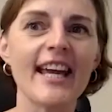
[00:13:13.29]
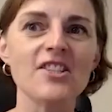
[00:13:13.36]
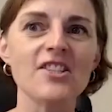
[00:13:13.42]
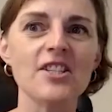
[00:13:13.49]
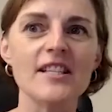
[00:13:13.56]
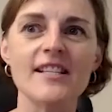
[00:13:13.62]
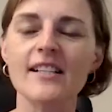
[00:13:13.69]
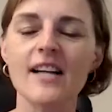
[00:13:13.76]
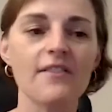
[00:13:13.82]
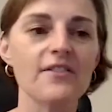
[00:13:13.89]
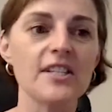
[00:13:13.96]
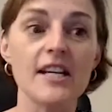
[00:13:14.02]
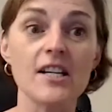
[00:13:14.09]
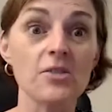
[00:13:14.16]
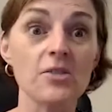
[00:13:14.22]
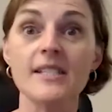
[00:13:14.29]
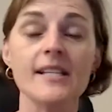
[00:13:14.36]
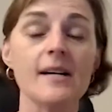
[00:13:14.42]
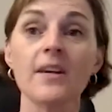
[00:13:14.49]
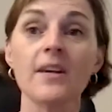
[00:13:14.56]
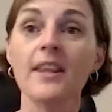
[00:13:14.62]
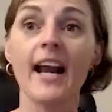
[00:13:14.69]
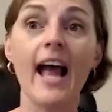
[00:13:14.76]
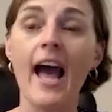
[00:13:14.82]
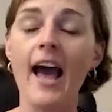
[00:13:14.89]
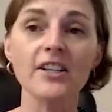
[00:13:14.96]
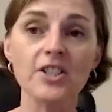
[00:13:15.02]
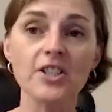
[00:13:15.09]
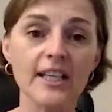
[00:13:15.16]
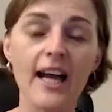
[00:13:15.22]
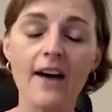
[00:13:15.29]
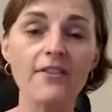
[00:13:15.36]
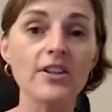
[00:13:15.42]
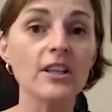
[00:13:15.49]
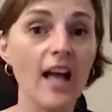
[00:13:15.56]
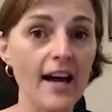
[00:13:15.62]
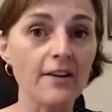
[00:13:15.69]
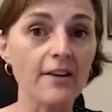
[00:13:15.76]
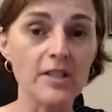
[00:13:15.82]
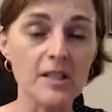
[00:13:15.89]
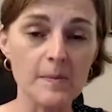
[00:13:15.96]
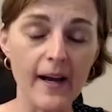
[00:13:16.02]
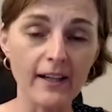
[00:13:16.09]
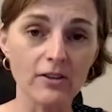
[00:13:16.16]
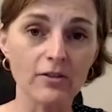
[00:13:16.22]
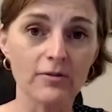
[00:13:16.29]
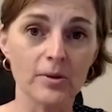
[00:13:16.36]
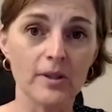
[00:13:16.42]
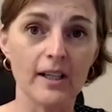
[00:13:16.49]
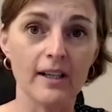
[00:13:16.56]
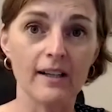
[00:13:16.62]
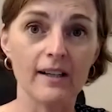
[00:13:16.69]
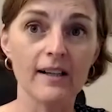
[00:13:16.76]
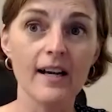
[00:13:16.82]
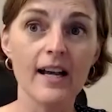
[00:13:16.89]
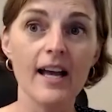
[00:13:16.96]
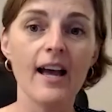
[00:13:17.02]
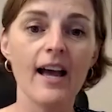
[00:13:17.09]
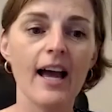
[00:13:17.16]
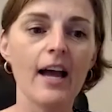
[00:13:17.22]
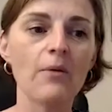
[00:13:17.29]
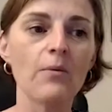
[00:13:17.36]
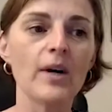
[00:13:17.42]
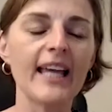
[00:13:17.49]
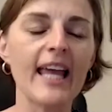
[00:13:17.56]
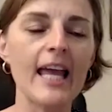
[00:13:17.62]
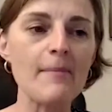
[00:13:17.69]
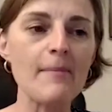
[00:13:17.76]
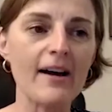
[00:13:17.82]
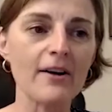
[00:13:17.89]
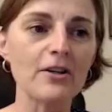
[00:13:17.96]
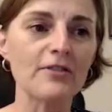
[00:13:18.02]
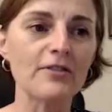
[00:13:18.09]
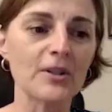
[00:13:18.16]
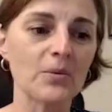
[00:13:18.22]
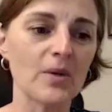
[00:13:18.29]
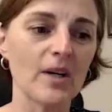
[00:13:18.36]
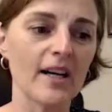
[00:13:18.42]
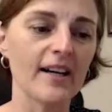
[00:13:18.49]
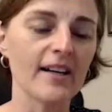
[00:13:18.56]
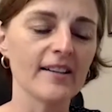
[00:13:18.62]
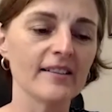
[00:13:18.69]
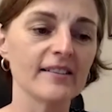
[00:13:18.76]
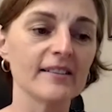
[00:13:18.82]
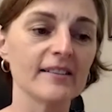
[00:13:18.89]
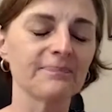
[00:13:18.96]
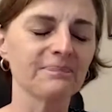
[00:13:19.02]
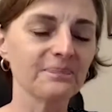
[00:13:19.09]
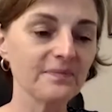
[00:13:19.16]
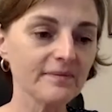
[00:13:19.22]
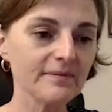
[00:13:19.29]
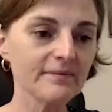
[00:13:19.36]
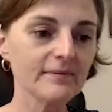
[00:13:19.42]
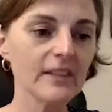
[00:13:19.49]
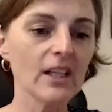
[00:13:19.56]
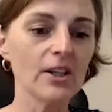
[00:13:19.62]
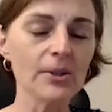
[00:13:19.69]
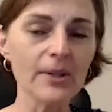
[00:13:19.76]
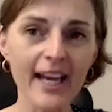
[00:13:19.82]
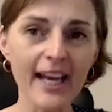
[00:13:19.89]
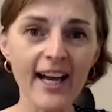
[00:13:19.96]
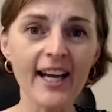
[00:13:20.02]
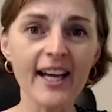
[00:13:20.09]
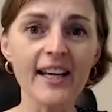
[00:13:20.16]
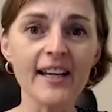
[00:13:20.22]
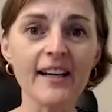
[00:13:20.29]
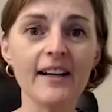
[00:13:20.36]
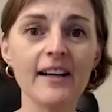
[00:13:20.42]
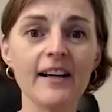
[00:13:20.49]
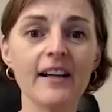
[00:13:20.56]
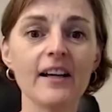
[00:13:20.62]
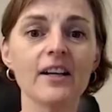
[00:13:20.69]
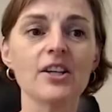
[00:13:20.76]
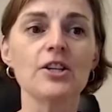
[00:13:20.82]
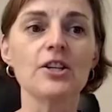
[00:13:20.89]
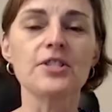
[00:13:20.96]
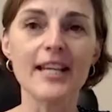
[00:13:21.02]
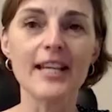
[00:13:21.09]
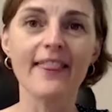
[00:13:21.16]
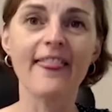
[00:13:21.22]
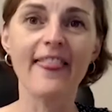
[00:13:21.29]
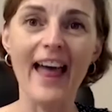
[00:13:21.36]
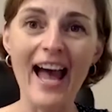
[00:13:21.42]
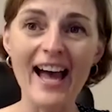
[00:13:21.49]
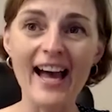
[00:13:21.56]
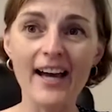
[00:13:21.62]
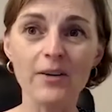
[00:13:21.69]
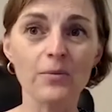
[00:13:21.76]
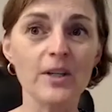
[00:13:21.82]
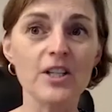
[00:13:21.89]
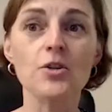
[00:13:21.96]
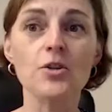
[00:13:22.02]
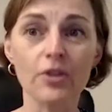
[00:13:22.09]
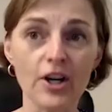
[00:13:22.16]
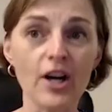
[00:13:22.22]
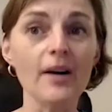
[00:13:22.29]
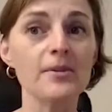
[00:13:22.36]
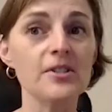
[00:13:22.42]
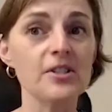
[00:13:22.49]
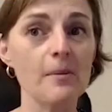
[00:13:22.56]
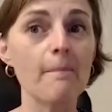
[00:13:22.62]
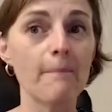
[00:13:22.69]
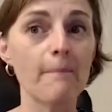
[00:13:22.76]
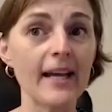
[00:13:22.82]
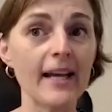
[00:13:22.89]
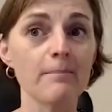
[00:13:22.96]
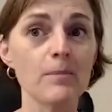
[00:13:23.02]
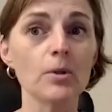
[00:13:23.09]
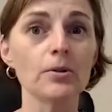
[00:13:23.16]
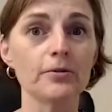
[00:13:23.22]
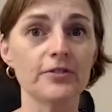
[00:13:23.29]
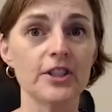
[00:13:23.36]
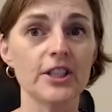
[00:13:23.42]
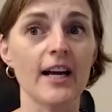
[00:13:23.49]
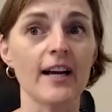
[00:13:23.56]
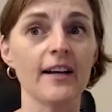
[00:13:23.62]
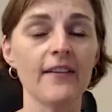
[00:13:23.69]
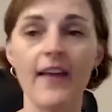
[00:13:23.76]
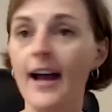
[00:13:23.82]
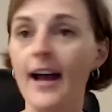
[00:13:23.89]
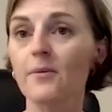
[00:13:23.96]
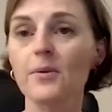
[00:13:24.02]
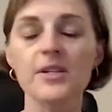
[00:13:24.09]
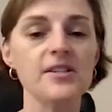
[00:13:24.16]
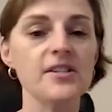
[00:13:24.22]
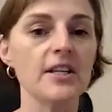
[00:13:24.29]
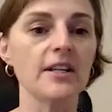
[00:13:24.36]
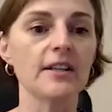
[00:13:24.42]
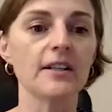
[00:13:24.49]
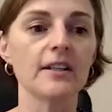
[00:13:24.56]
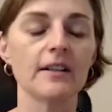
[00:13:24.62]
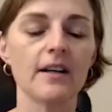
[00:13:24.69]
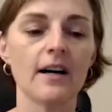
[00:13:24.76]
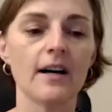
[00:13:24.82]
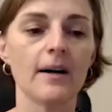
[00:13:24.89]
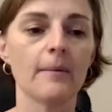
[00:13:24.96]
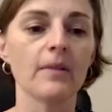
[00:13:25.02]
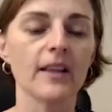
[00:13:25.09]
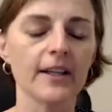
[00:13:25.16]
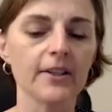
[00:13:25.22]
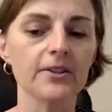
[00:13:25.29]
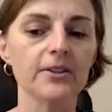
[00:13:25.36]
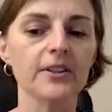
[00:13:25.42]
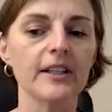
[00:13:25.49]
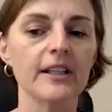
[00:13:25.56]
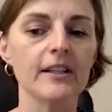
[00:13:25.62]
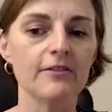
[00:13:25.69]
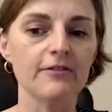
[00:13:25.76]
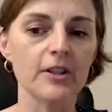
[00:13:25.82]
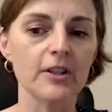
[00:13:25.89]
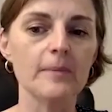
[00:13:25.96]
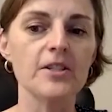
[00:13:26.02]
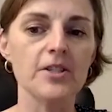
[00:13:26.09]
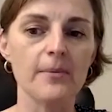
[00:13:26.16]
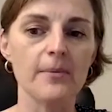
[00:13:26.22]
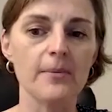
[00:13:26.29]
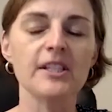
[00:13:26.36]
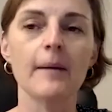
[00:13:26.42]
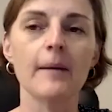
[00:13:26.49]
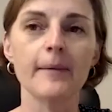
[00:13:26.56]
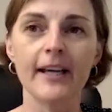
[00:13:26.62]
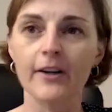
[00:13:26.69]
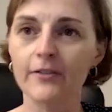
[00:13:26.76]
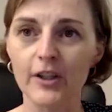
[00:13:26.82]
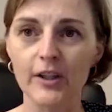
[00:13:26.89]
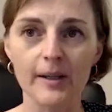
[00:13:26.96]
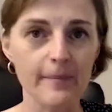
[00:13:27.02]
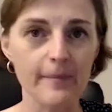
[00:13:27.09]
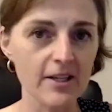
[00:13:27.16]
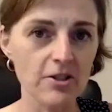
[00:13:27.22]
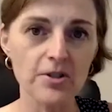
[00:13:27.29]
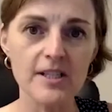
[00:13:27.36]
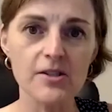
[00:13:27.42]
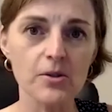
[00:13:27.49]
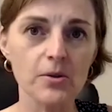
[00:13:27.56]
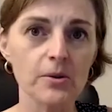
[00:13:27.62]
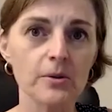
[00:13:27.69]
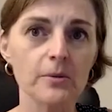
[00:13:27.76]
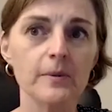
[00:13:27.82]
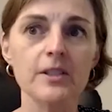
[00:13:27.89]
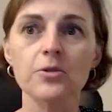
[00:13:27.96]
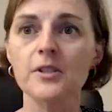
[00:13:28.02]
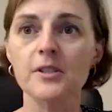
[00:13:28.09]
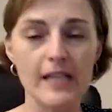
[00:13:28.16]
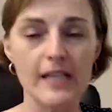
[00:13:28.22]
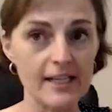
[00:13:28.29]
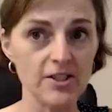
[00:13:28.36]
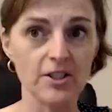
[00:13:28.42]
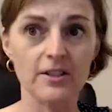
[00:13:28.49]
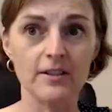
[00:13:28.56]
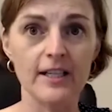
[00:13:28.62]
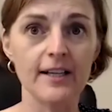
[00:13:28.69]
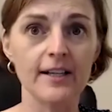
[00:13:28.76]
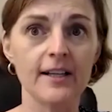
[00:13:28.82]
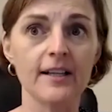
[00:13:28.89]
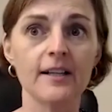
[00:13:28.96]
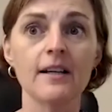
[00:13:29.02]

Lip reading: in this conversation with someone that I actually have a lot of respect for. And what came out of it was, okay, you did that, which you thought was a big move, Jen. And that was literally the verbiage that was coming out of our elementary school, which was integrated.